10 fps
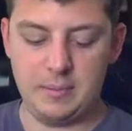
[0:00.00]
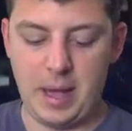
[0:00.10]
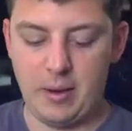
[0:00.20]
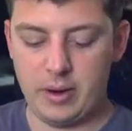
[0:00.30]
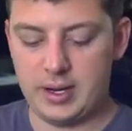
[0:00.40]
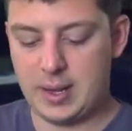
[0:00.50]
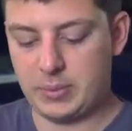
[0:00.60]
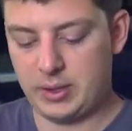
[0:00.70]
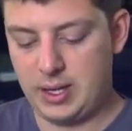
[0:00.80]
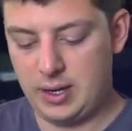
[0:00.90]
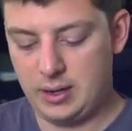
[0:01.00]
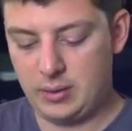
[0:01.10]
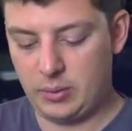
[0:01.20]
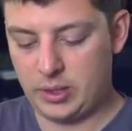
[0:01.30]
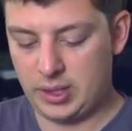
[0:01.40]
power adapter here,
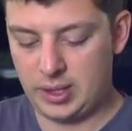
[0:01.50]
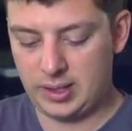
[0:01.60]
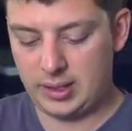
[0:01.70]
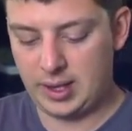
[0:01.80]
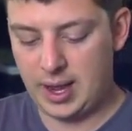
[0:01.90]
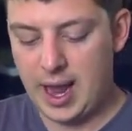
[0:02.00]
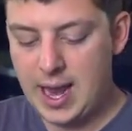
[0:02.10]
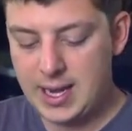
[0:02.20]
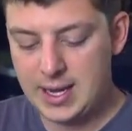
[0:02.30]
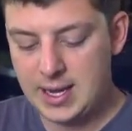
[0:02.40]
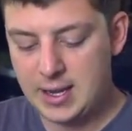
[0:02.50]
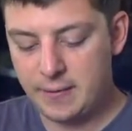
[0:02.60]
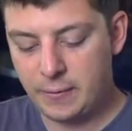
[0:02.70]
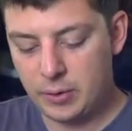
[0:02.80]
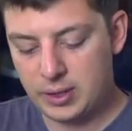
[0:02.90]
which is an
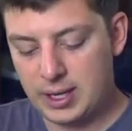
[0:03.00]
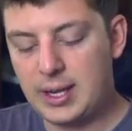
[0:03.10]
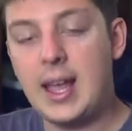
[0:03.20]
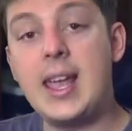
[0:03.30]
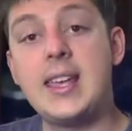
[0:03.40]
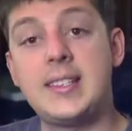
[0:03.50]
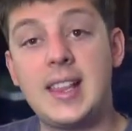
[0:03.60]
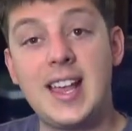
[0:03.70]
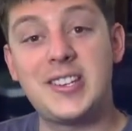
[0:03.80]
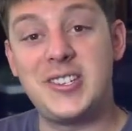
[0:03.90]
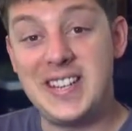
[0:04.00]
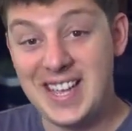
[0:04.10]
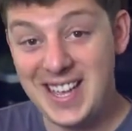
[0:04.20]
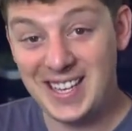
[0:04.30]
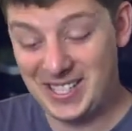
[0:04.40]

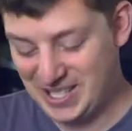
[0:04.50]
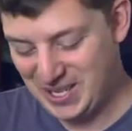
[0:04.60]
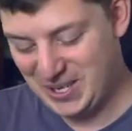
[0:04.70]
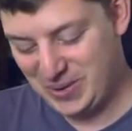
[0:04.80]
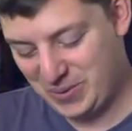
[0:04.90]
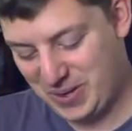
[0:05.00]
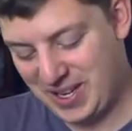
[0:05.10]
AD14A/D. What an